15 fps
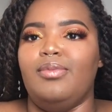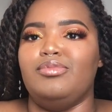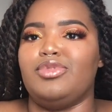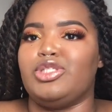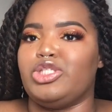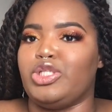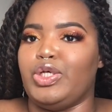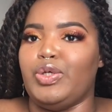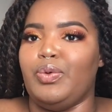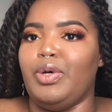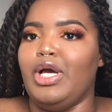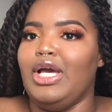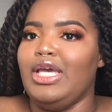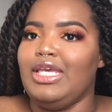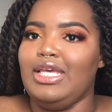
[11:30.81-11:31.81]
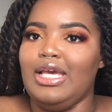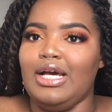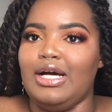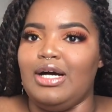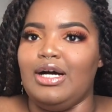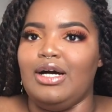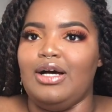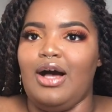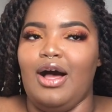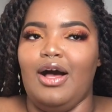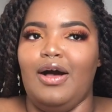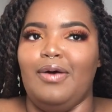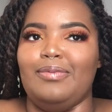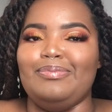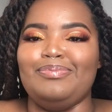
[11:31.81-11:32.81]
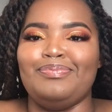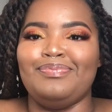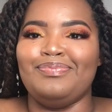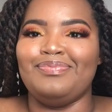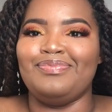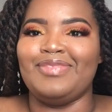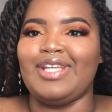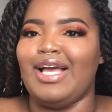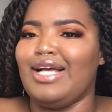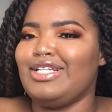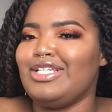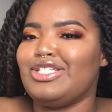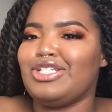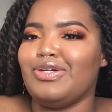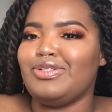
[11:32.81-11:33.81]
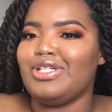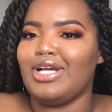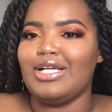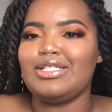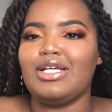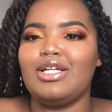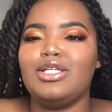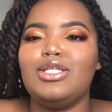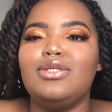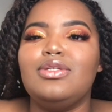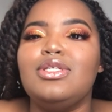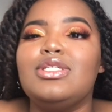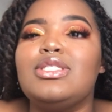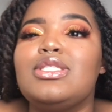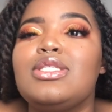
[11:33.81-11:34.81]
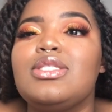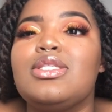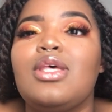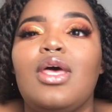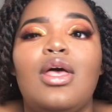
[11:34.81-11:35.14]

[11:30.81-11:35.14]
So yeah, I just showed you guys how to do this